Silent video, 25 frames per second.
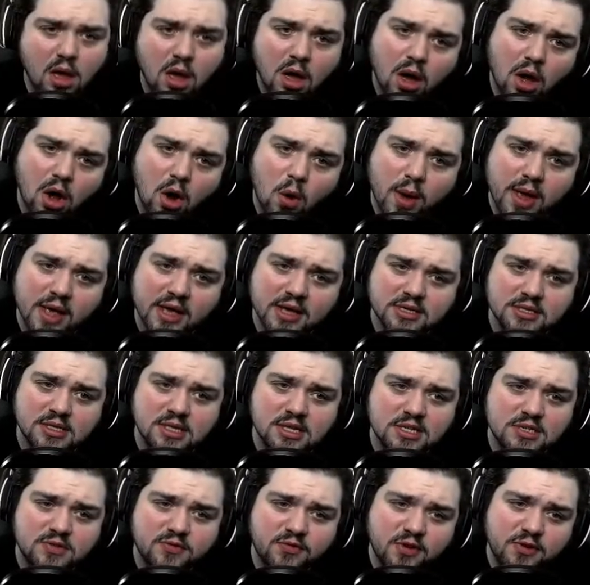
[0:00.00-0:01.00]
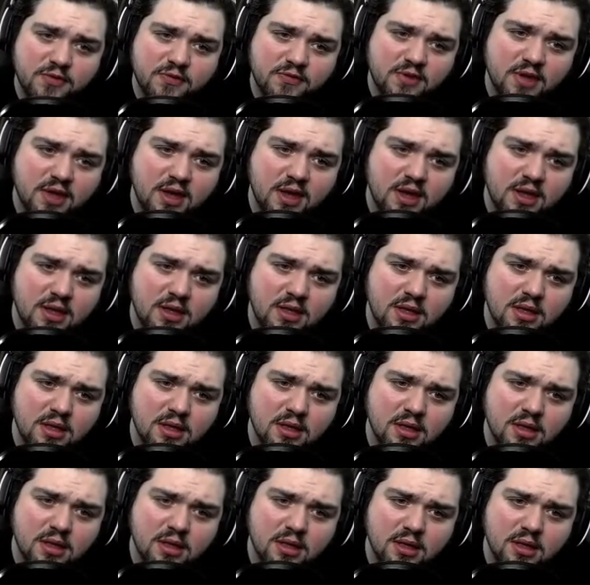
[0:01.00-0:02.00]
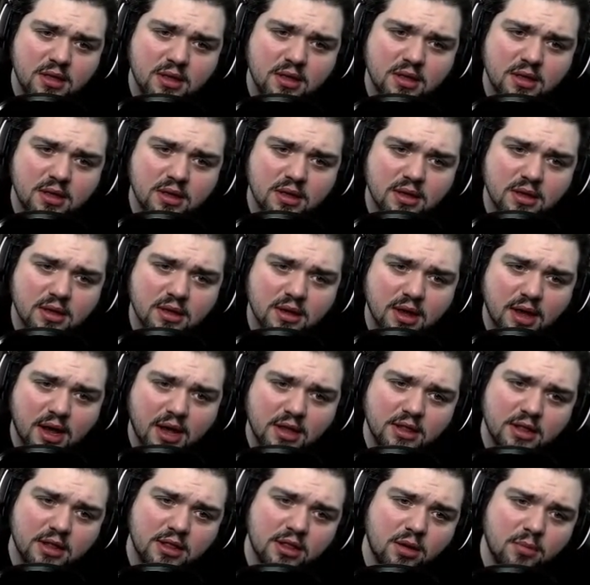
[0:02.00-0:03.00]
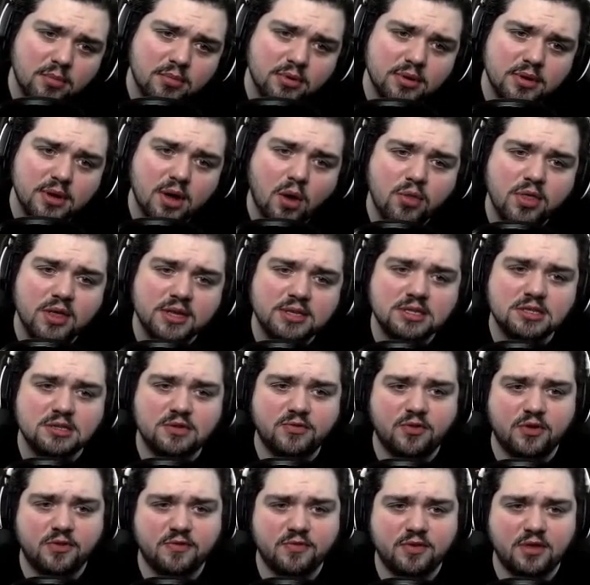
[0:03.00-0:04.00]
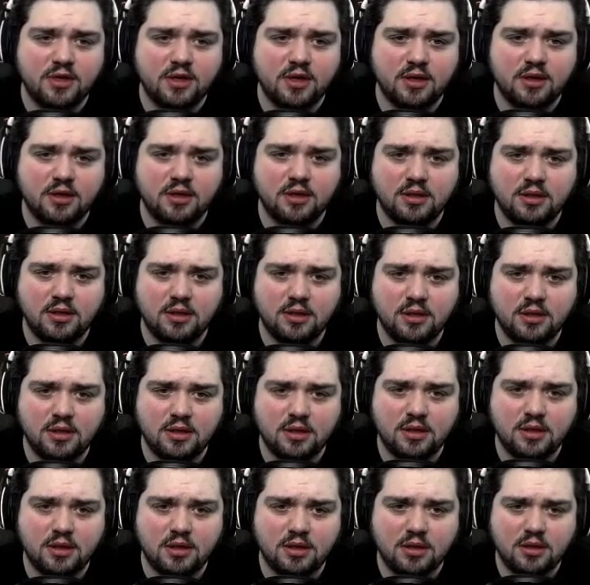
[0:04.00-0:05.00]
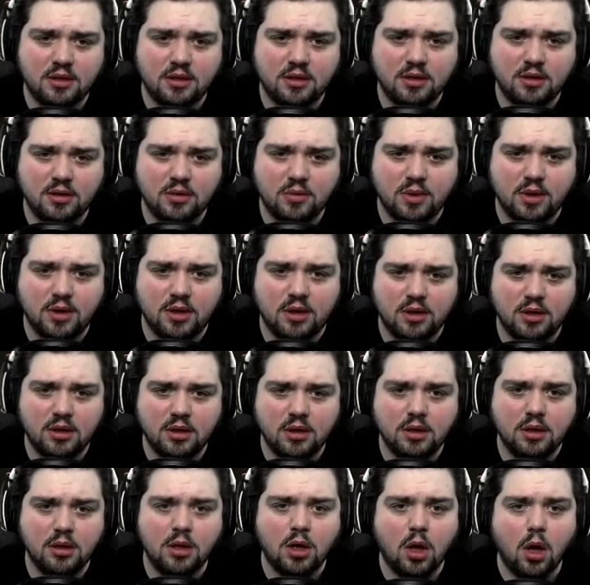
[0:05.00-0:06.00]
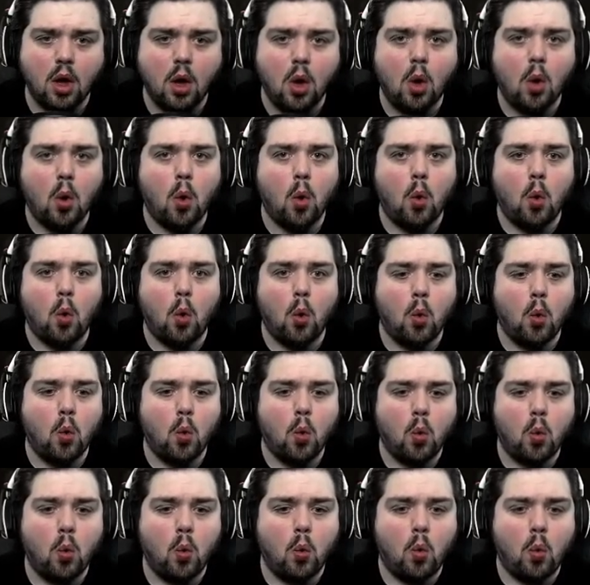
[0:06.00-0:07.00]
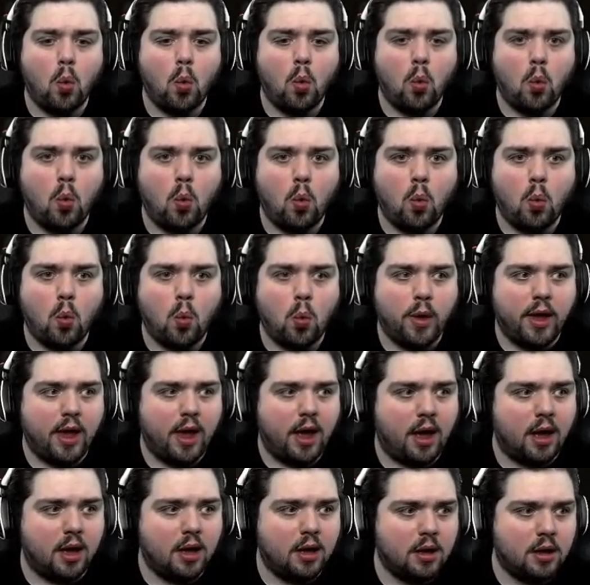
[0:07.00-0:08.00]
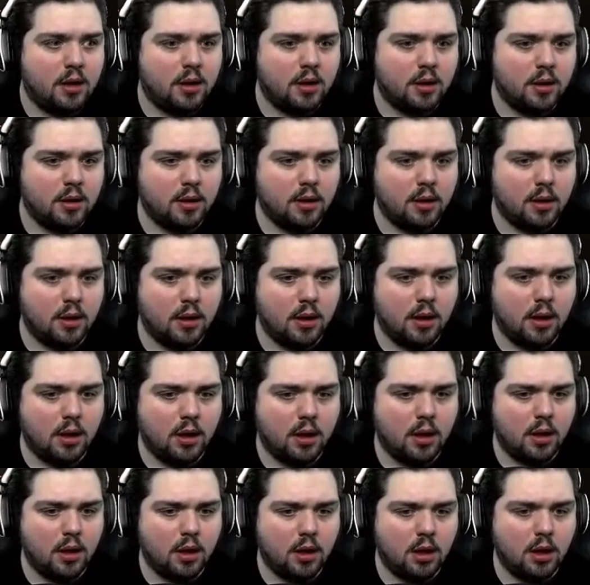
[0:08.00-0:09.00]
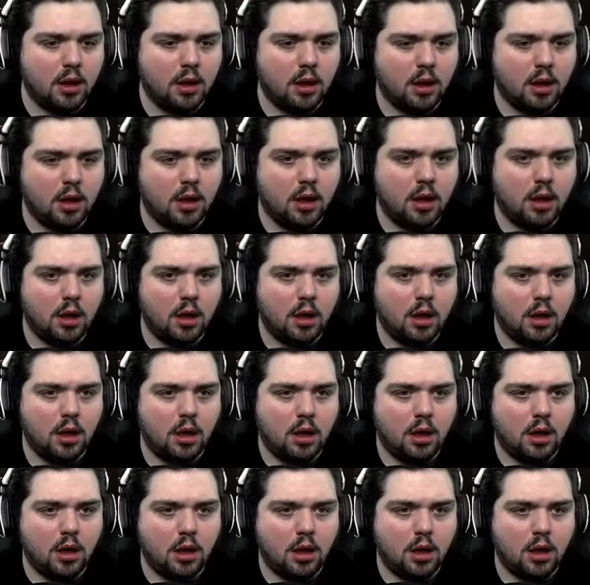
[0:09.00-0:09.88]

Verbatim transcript: Oh wait, is this 15? And the number, oh, this is 15. Wait. Oh, yeah. Fucking hell.